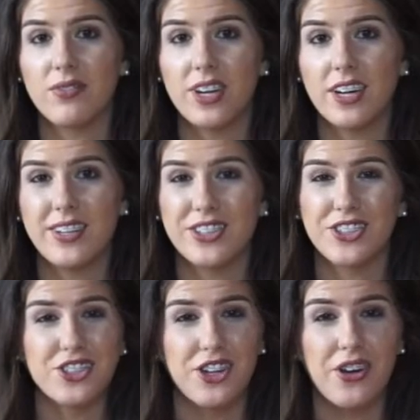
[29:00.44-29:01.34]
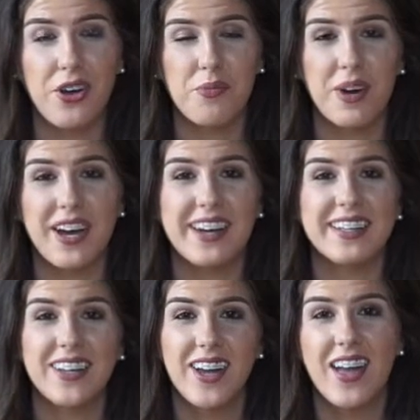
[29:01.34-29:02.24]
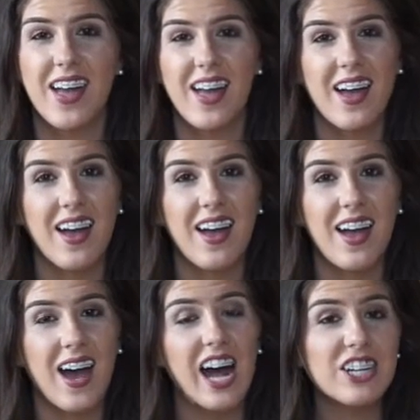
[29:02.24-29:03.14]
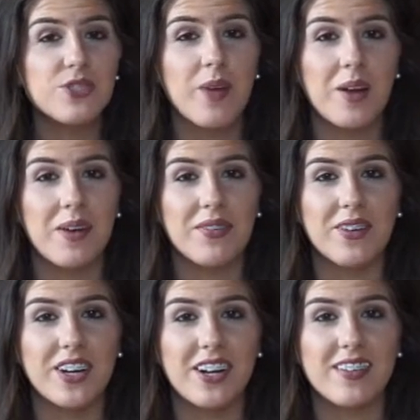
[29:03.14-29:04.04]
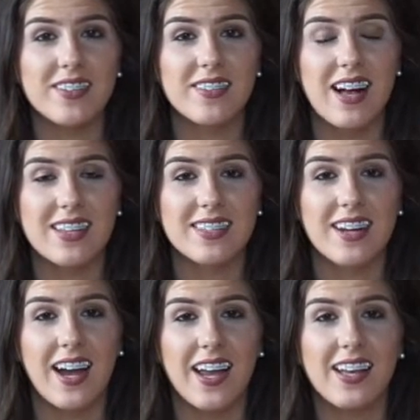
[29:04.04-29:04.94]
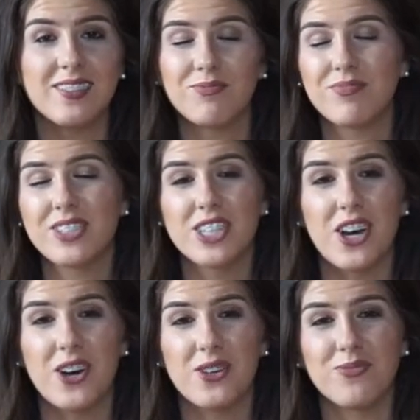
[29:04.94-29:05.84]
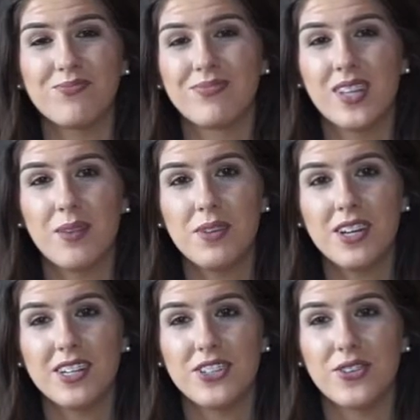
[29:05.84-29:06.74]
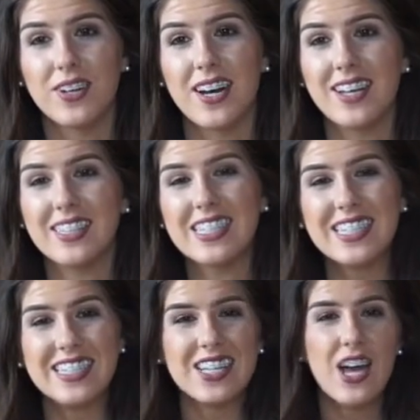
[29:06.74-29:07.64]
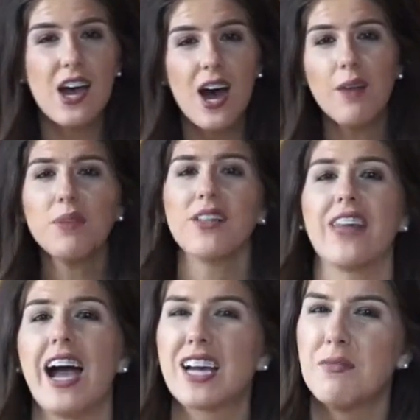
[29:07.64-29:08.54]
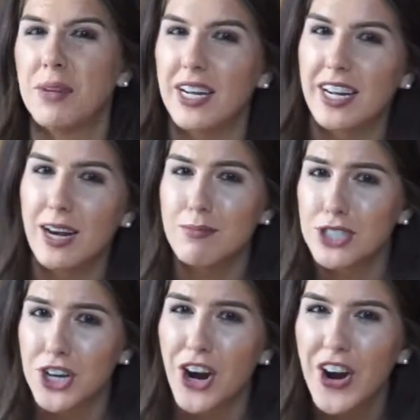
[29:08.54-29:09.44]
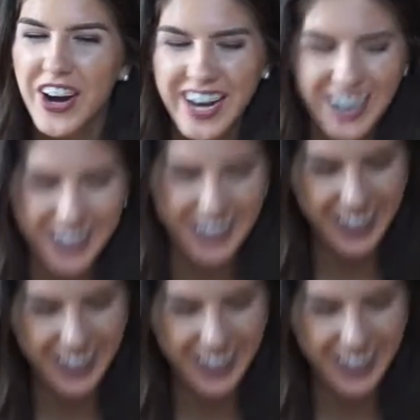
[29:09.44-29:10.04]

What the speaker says: fingernail just to show you, but I just painted my fingernails last night, so I'm not gonna do that. I'm not that committed, I'm sorry.